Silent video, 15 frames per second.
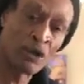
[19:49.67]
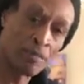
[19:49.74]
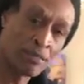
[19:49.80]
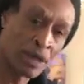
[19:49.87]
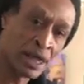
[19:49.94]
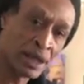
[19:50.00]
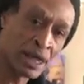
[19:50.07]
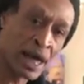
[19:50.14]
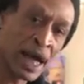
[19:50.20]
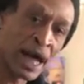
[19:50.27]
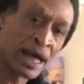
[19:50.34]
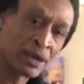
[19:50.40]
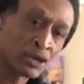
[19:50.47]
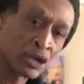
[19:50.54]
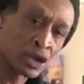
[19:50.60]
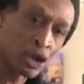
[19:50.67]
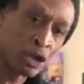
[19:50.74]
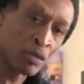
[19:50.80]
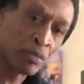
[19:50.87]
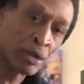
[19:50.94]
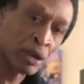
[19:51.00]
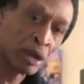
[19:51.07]
of the mid and
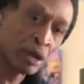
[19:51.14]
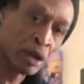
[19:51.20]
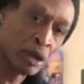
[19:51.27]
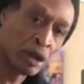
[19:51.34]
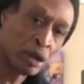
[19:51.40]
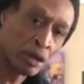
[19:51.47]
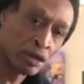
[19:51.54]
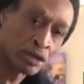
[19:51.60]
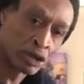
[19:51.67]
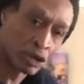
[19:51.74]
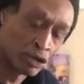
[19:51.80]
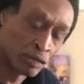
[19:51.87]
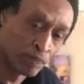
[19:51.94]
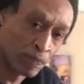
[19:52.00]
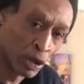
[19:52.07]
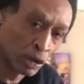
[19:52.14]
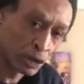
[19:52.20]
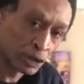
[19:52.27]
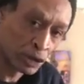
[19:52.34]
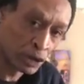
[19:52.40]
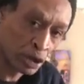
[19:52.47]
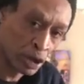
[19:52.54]
top to
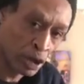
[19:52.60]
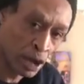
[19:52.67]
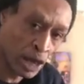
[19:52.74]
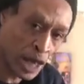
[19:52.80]
push.